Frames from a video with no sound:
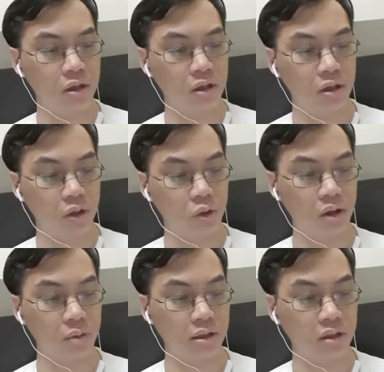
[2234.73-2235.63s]
the
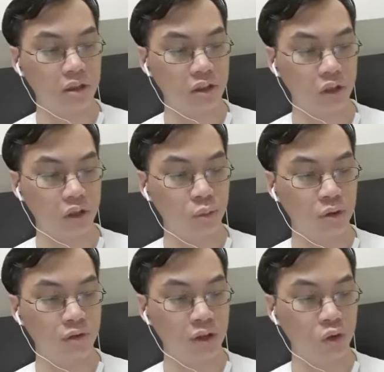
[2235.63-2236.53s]
quartermaster can try to
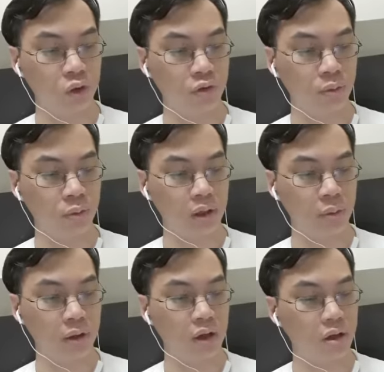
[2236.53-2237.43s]
prevent the group from
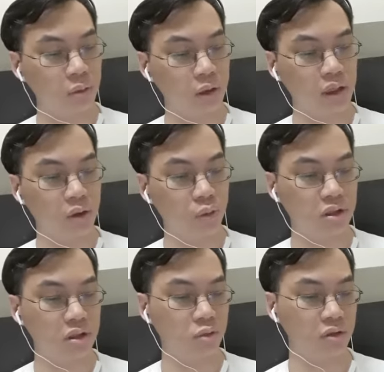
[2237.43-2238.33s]
becoming lost making a
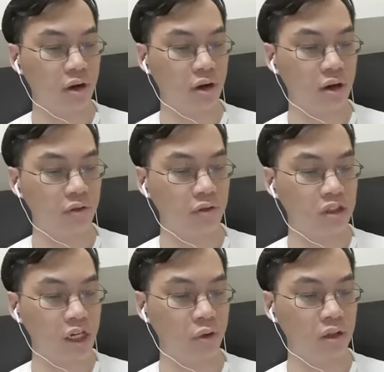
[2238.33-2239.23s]
wisdom survival
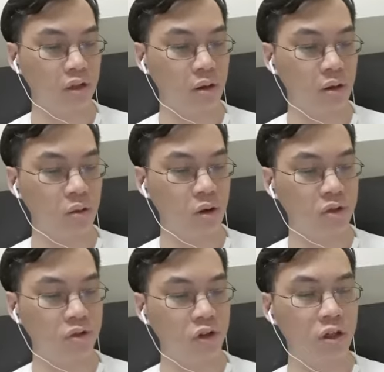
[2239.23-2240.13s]
check when the dm calls
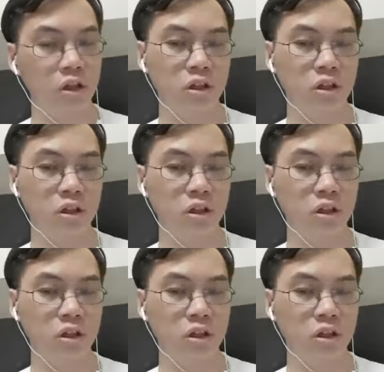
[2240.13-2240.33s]
for it